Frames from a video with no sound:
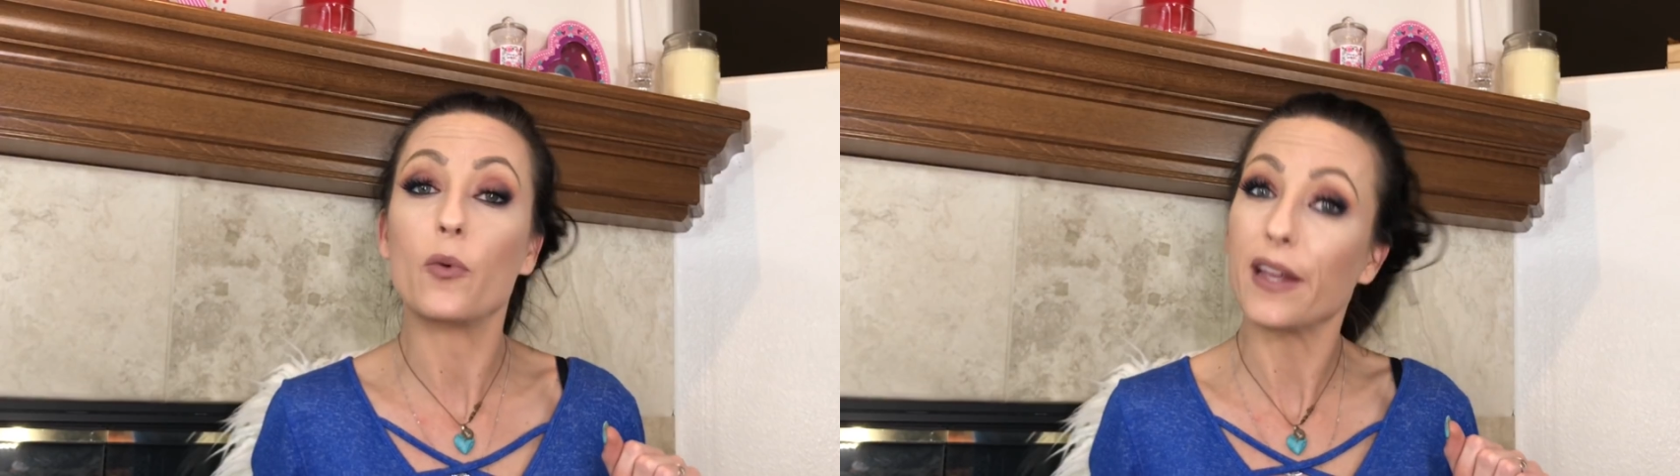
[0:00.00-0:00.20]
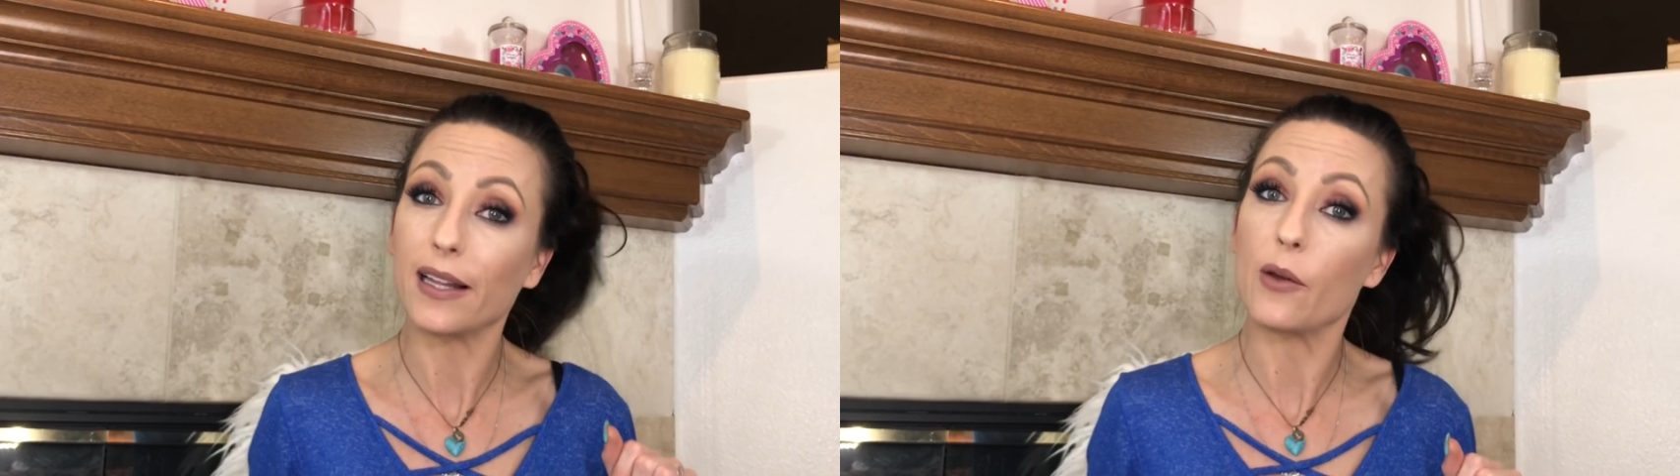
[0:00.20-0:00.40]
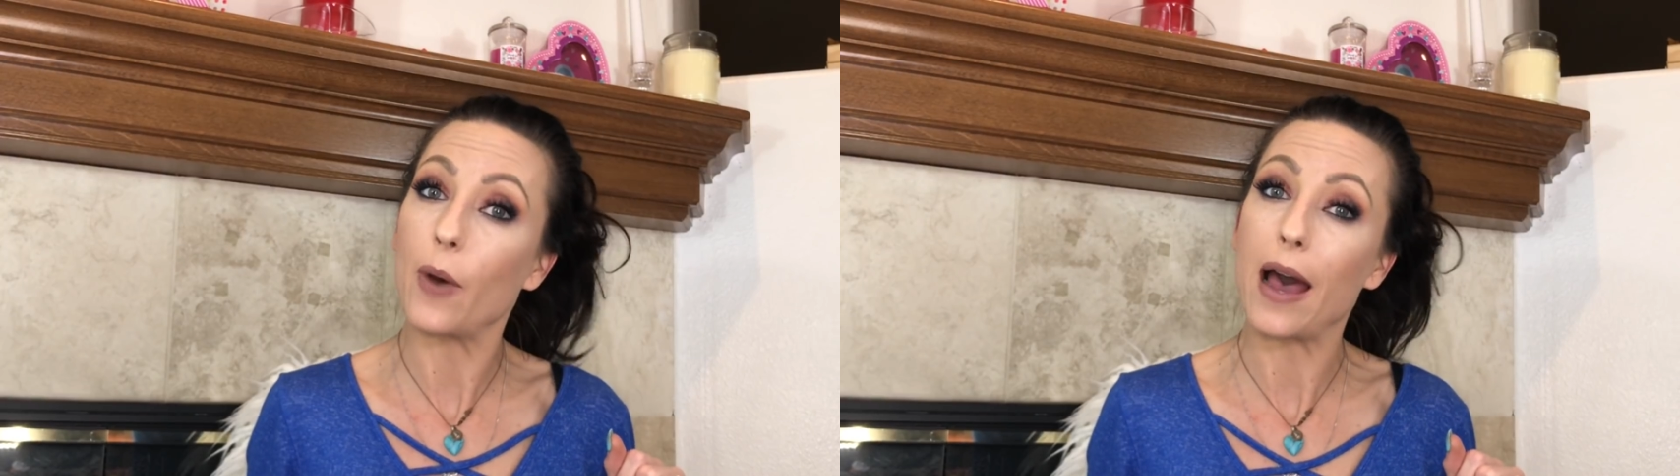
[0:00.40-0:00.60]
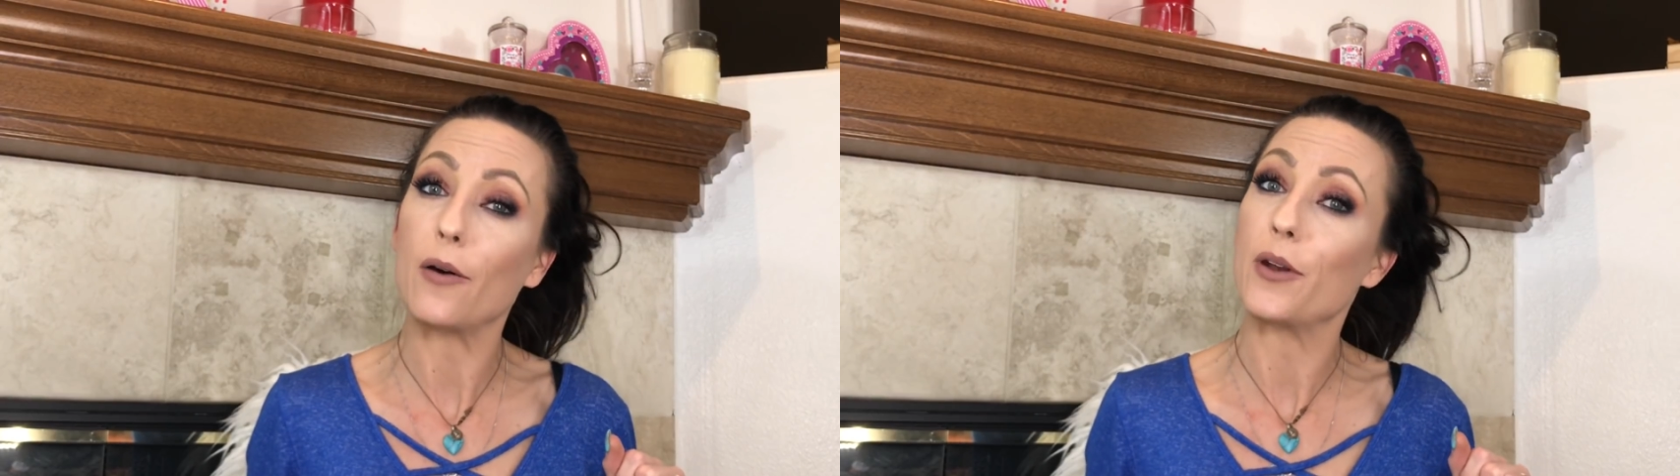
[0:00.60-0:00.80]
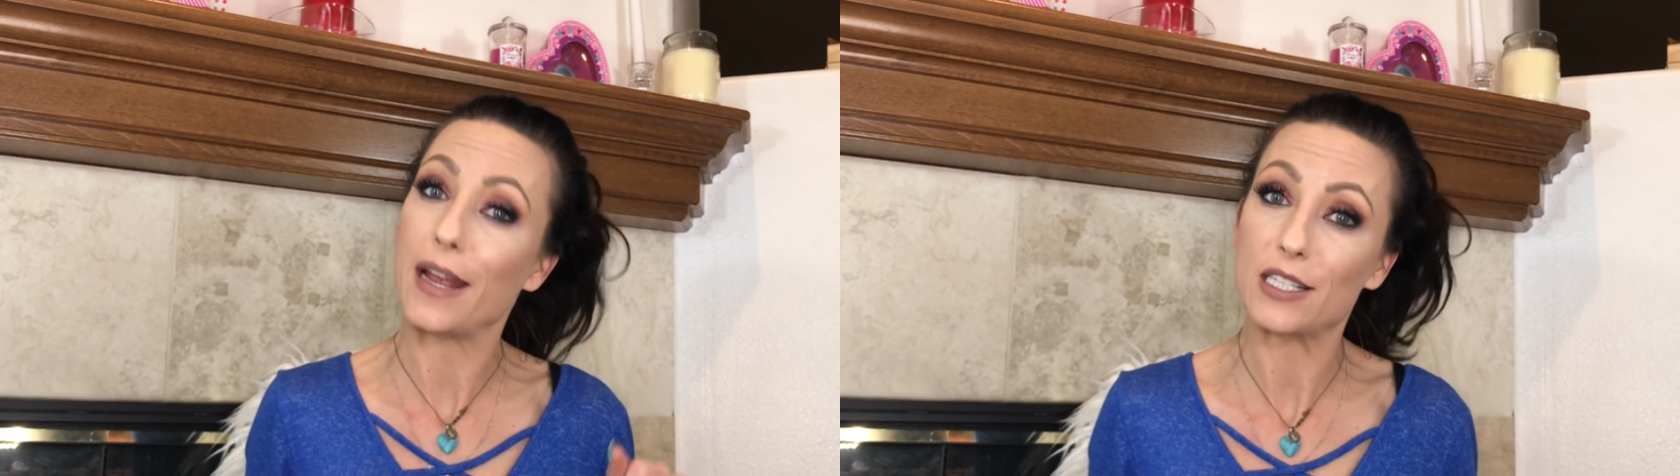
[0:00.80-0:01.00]
weekly
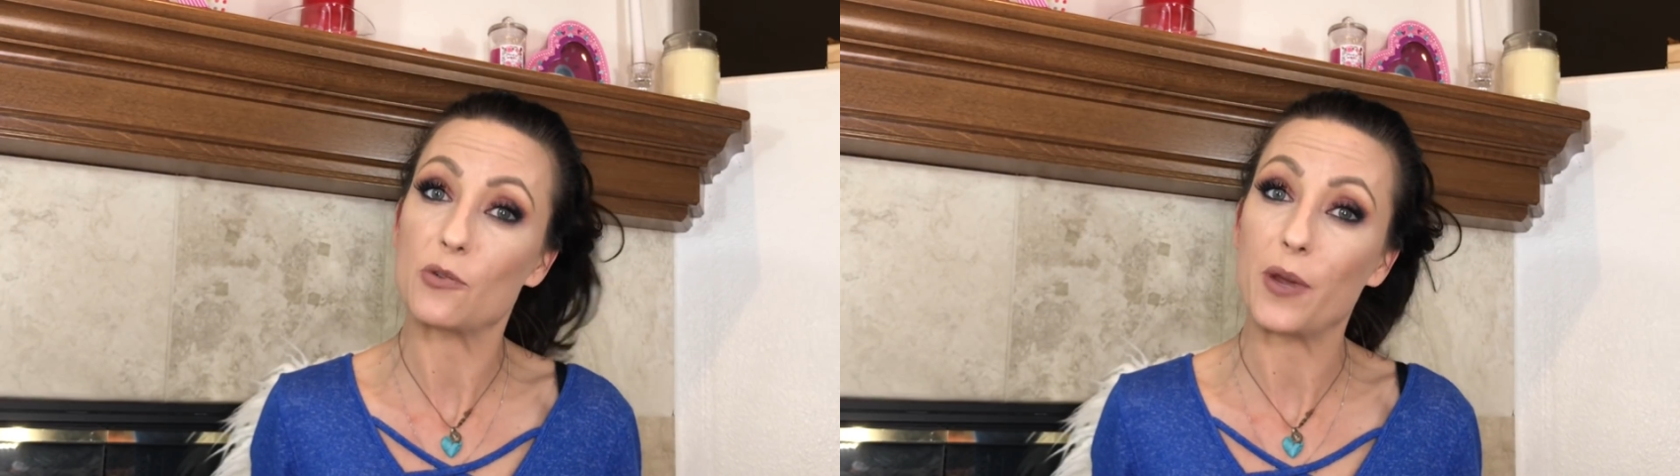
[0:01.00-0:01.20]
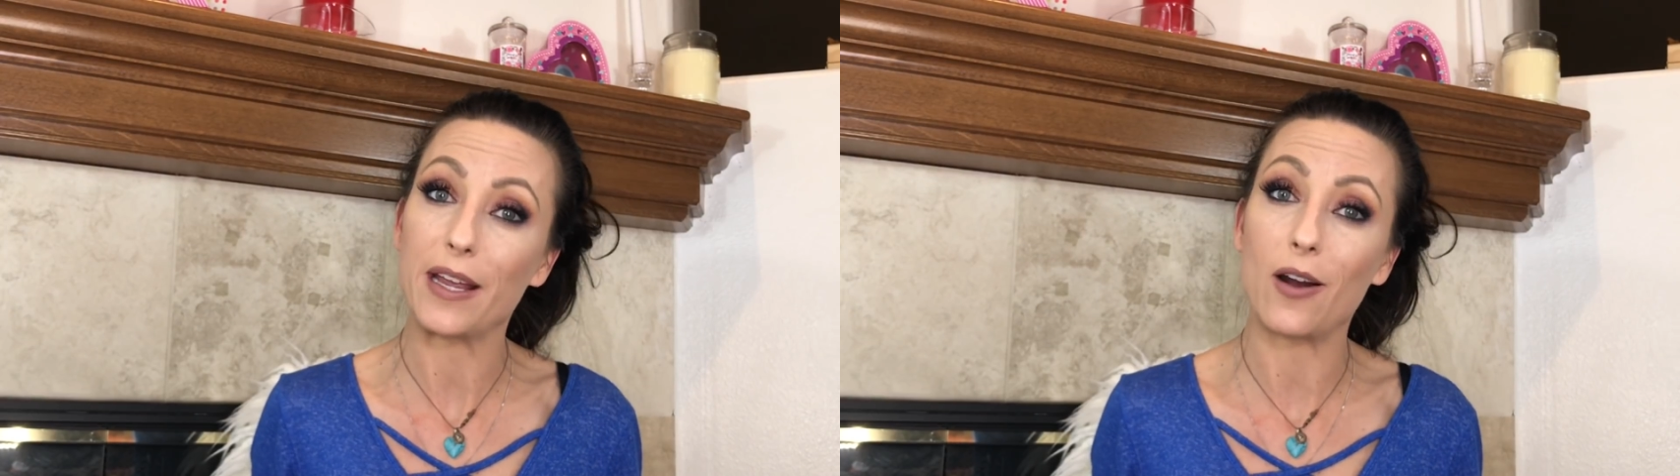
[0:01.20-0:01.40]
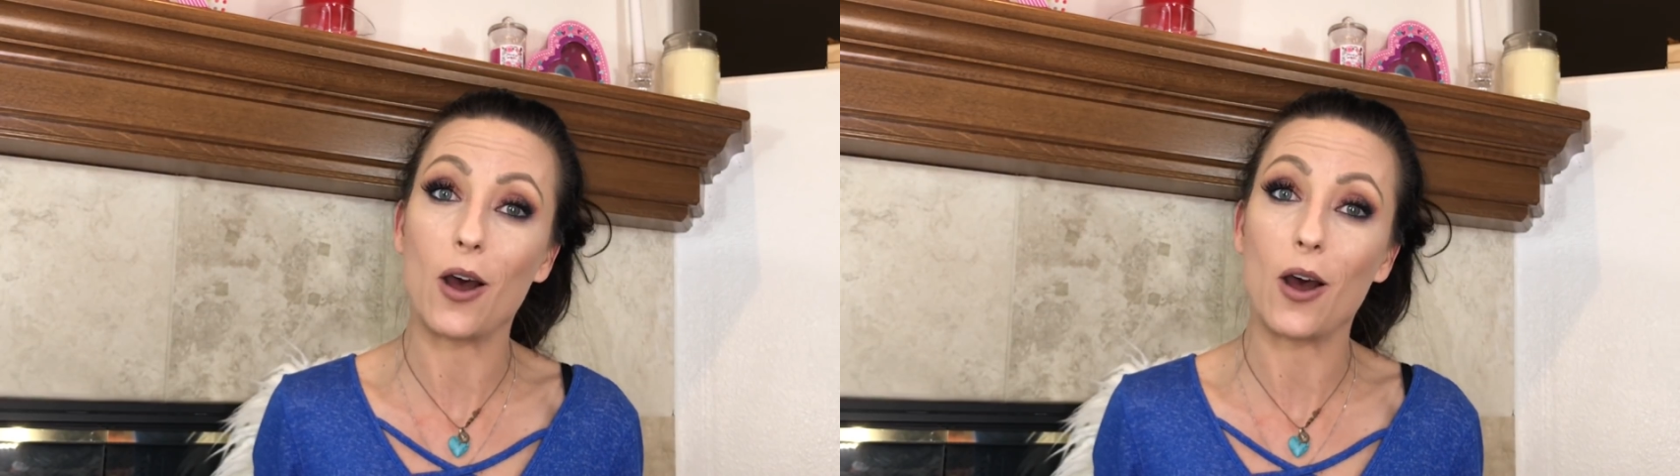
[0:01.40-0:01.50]
wow next week